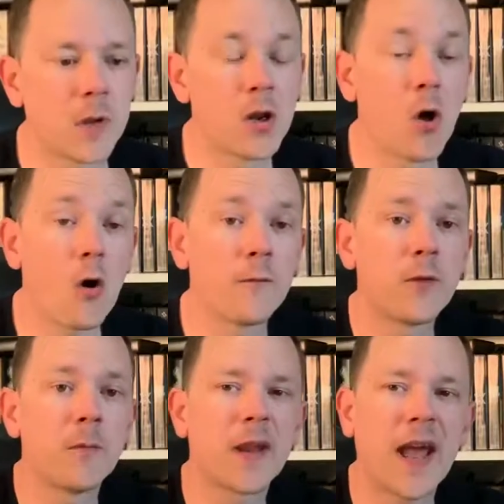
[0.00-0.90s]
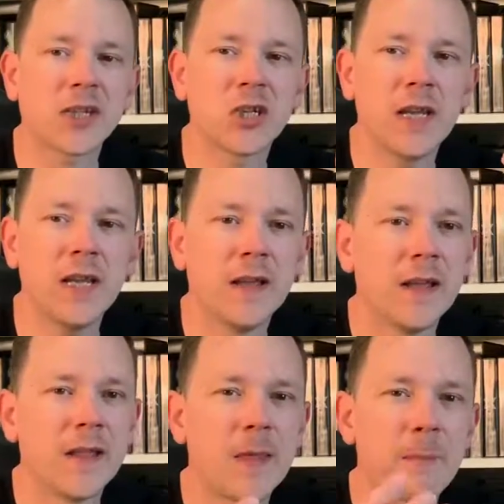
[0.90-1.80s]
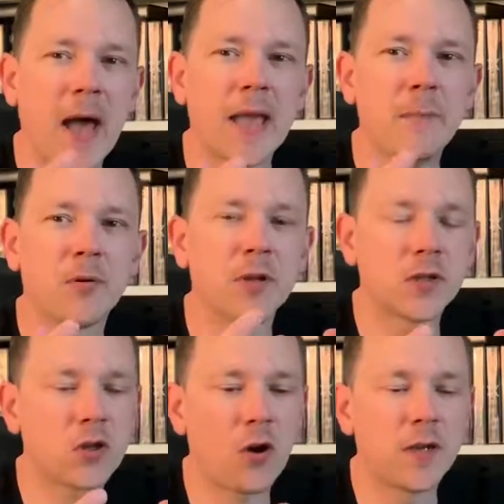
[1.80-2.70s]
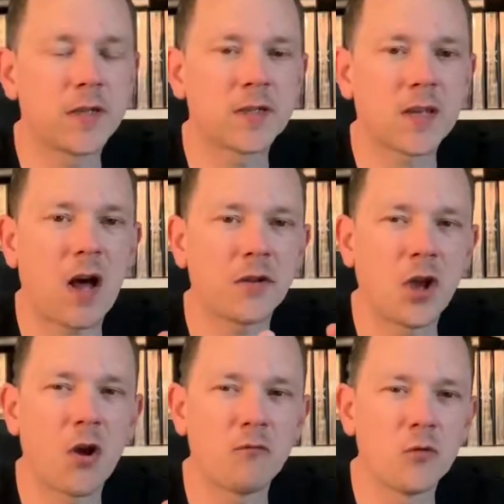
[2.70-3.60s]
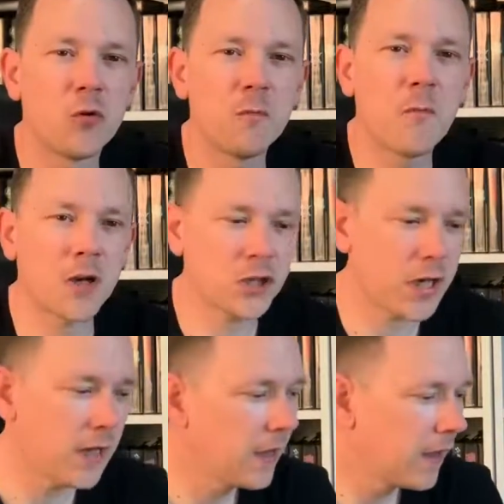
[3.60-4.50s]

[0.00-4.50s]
A lot of them had actually, the paper inside had started going real mushy,